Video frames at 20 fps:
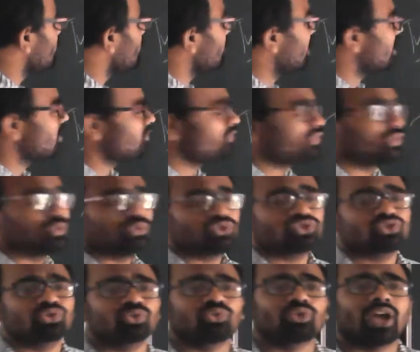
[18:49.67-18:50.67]
and fuse
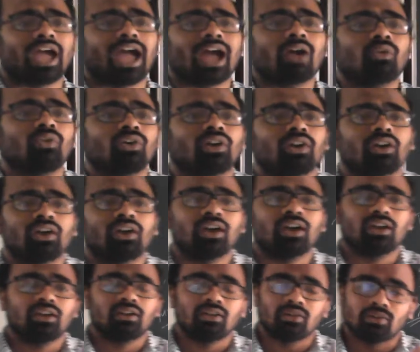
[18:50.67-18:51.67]
should have
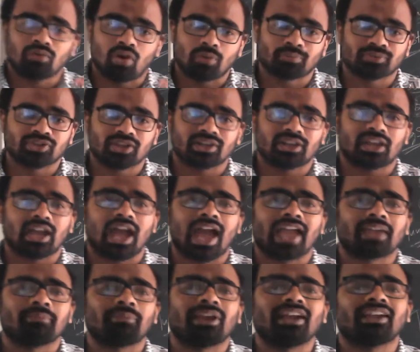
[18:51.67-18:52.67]
option A high
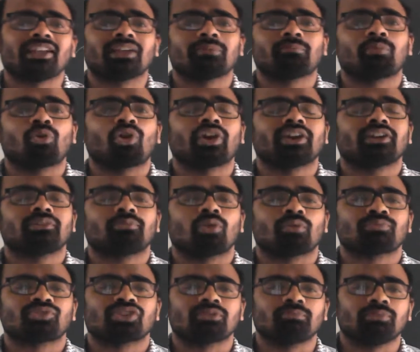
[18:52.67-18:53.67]
melting point,
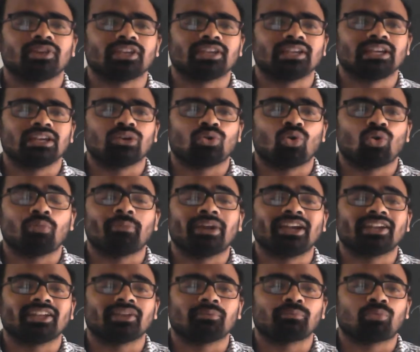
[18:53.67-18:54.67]
option B low
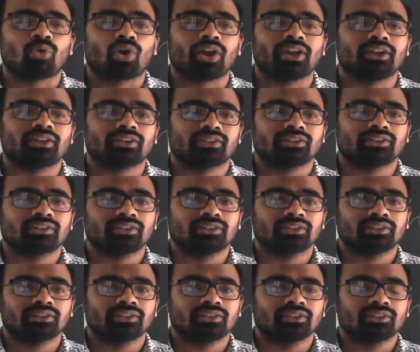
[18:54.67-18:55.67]
melting point,
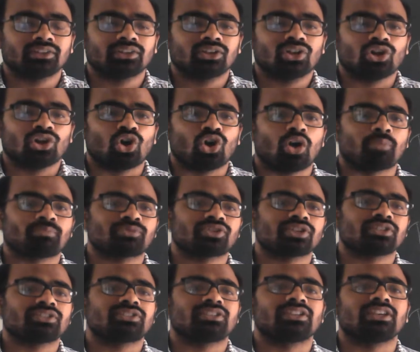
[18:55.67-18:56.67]

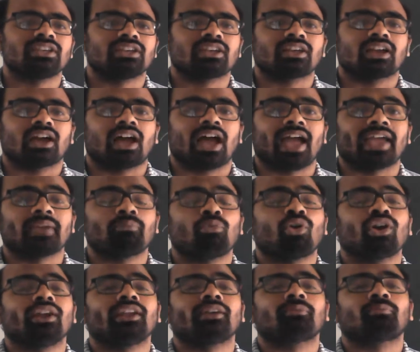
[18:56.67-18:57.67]
option C high
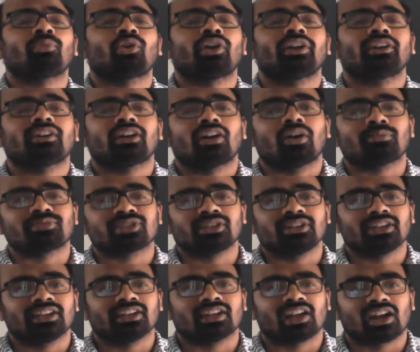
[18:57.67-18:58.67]
boiling point, option
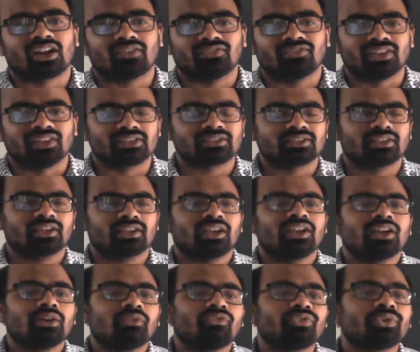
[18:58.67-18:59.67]
D none of these.
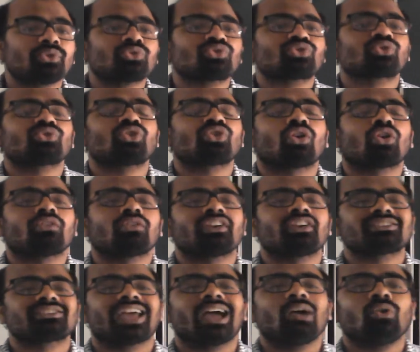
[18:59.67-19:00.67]
Fuse should always
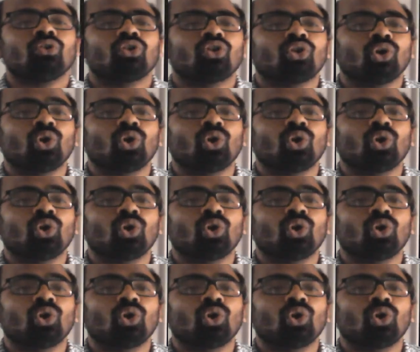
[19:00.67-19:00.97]
have